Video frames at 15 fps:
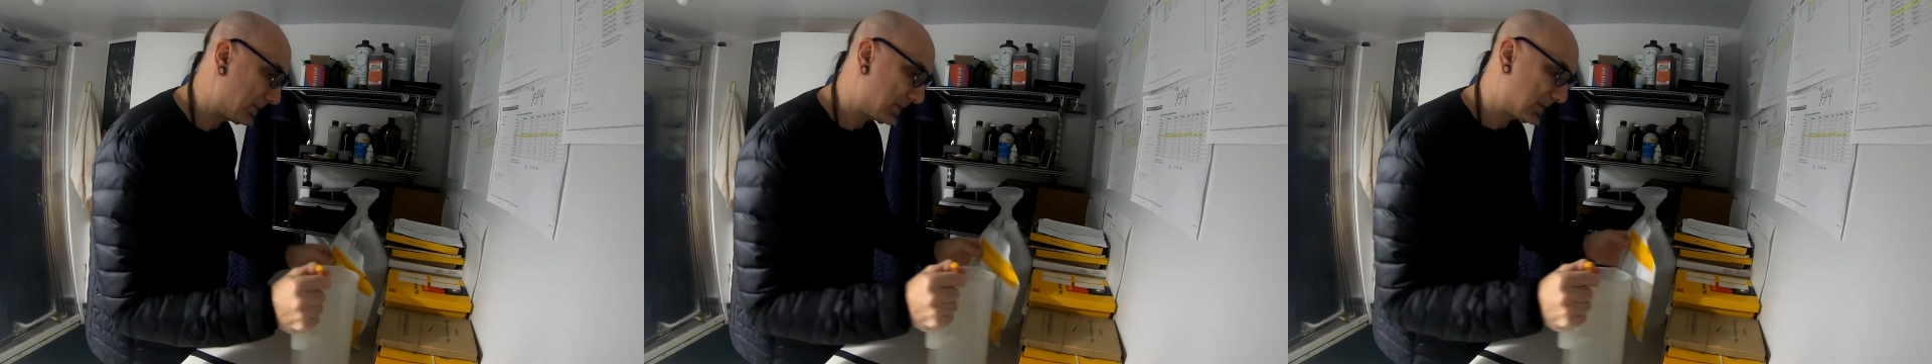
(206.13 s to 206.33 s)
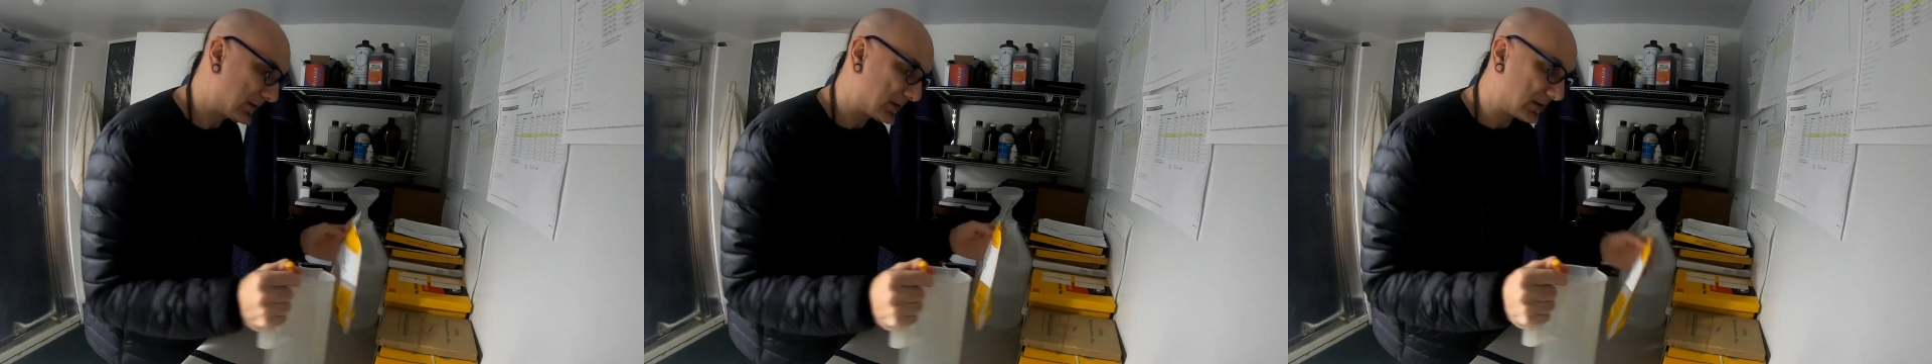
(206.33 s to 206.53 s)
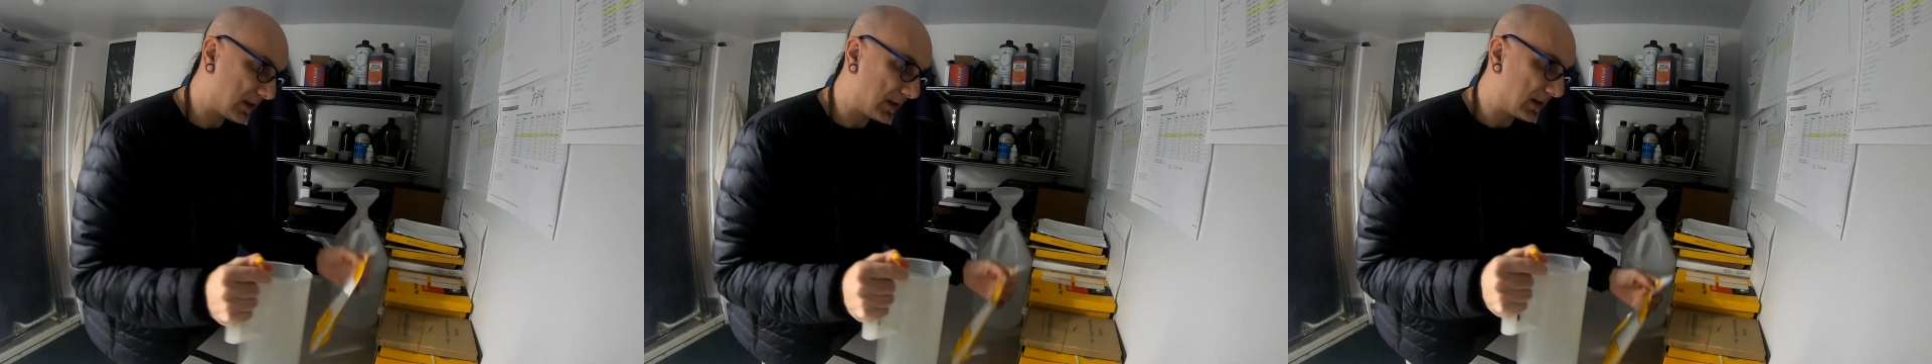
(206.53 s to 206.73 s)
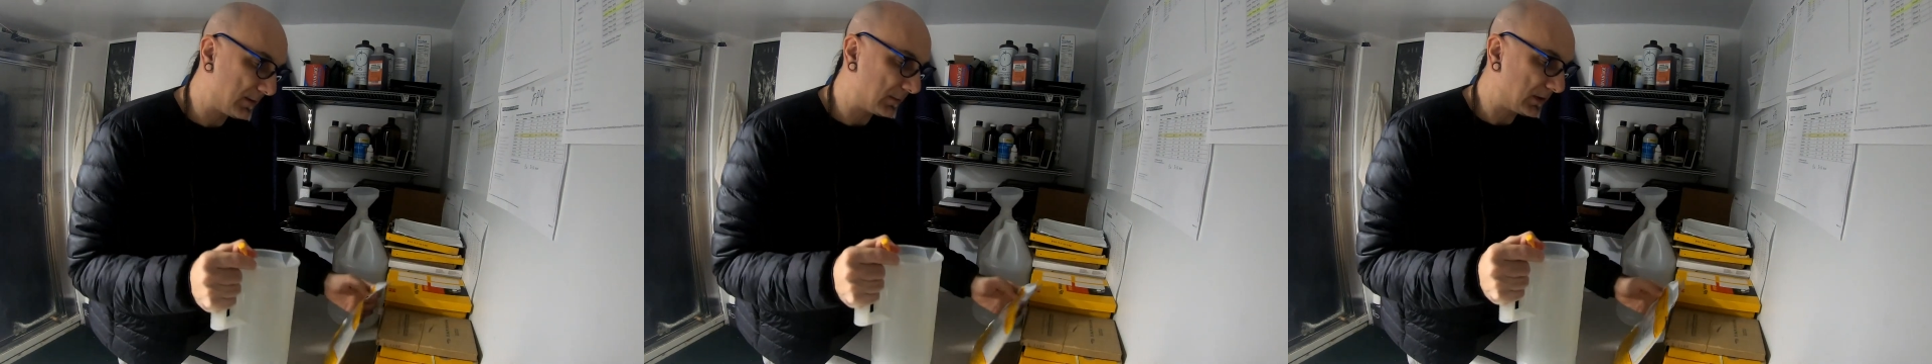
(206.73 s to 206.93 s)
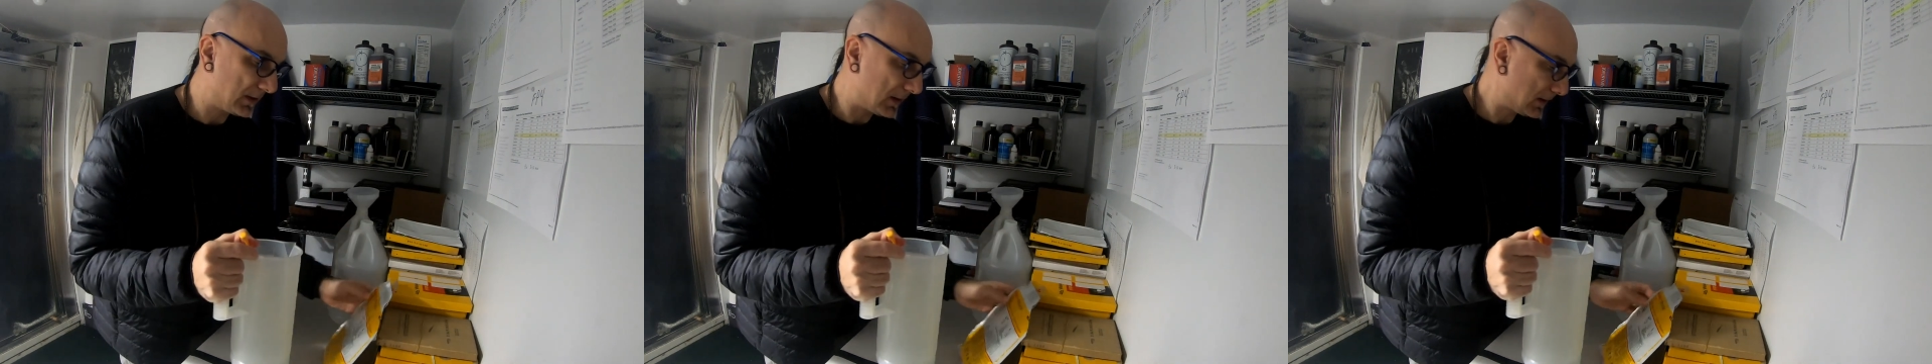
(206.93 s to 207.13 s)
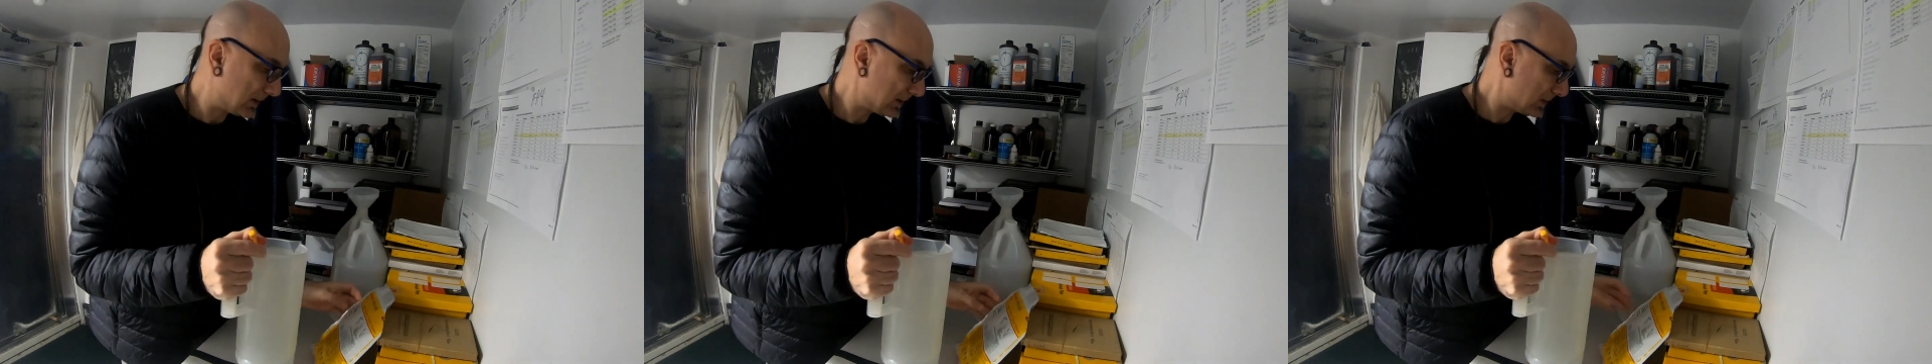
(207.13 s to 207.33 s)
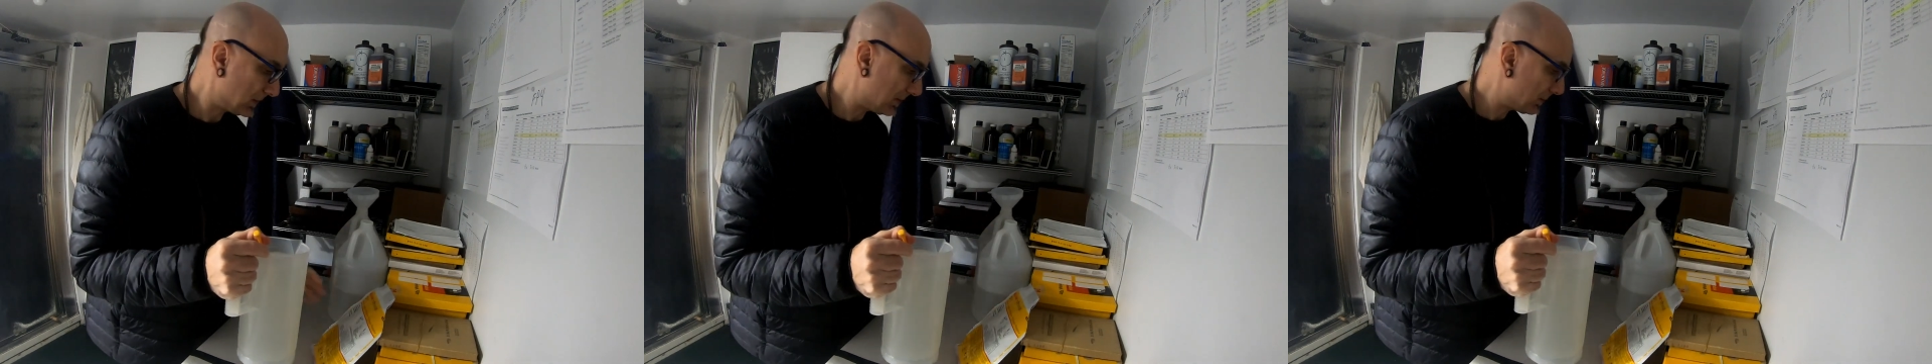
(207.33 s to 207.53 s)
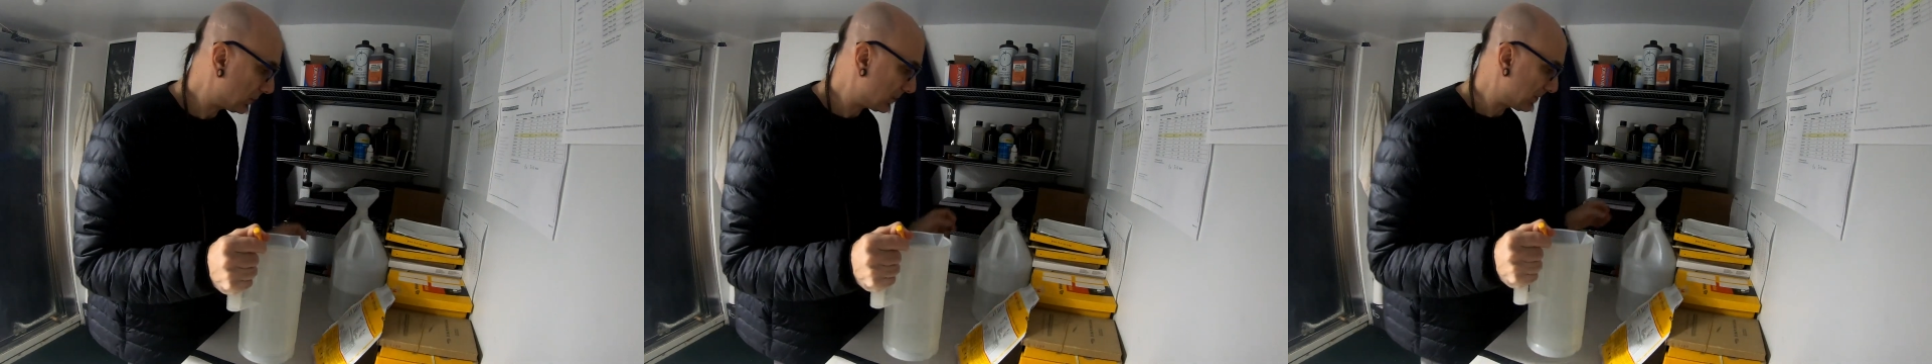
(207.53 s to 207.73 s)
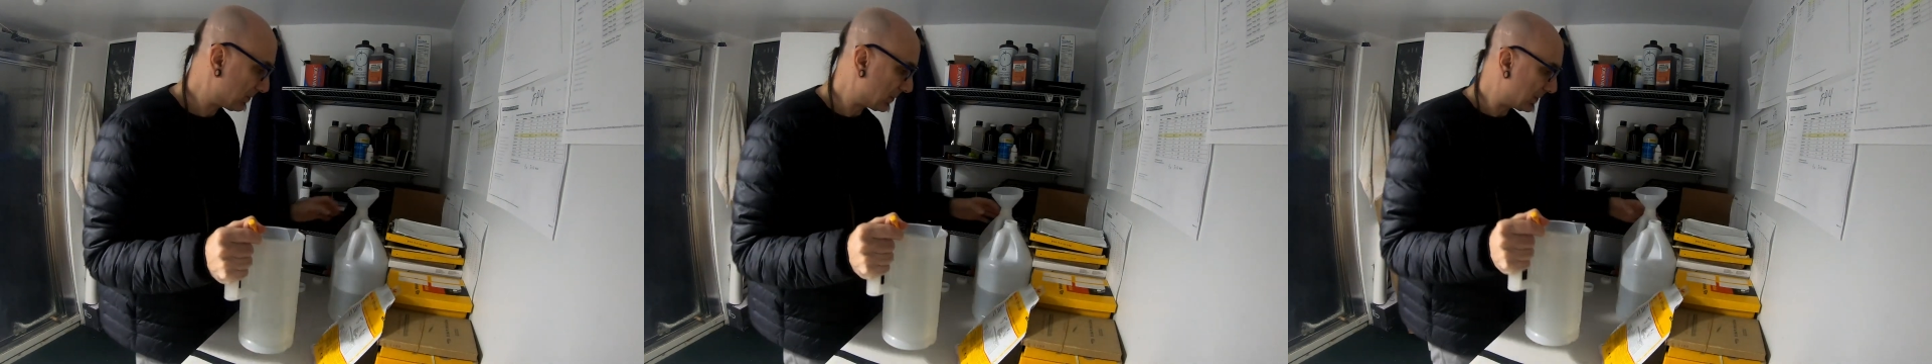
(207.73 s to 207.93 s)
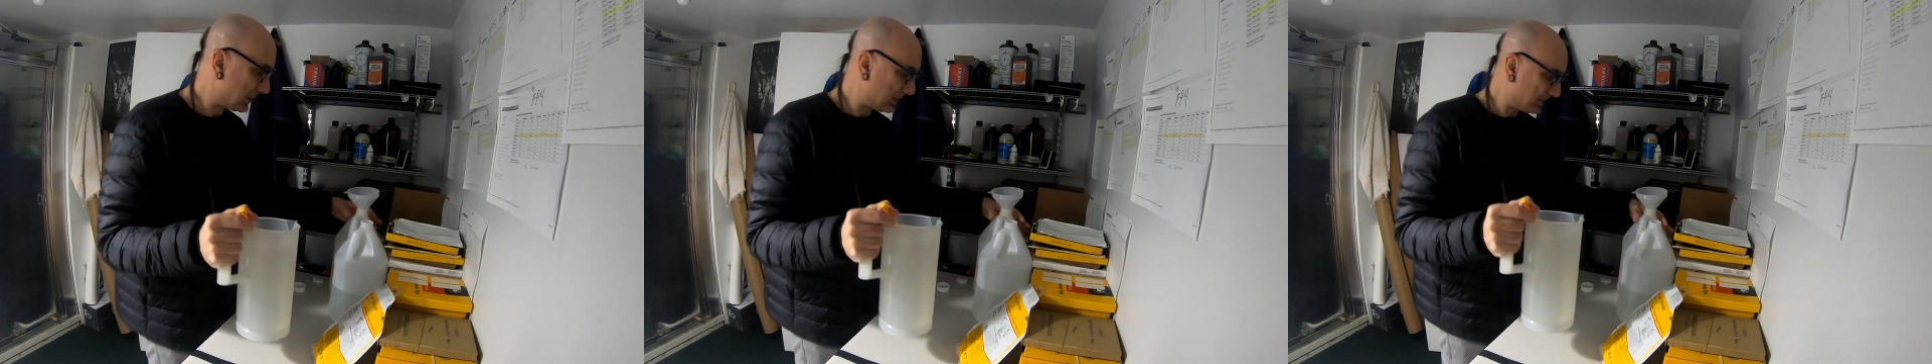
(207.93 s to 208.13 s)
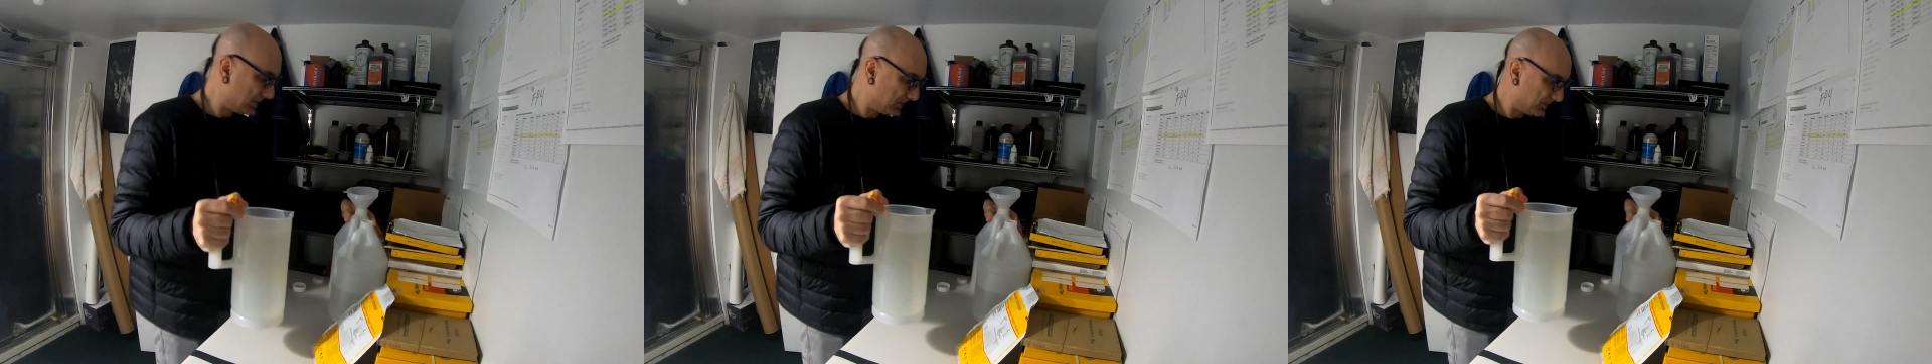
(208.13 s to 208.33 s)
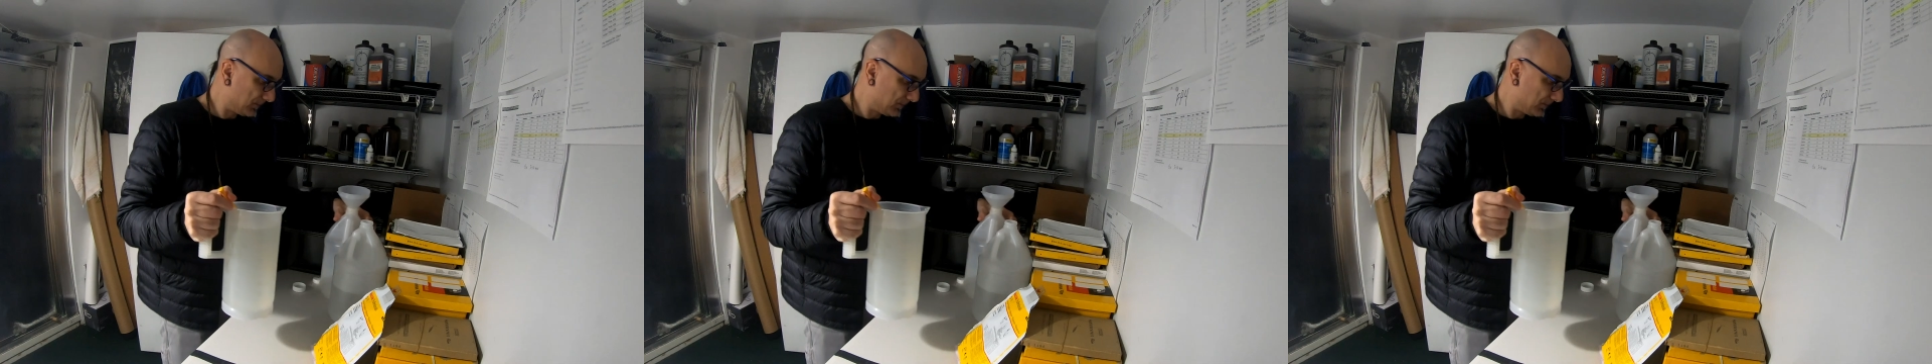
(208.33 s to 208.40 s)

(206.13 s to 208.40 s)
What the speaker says: it's not empty yet, I still have more to put in.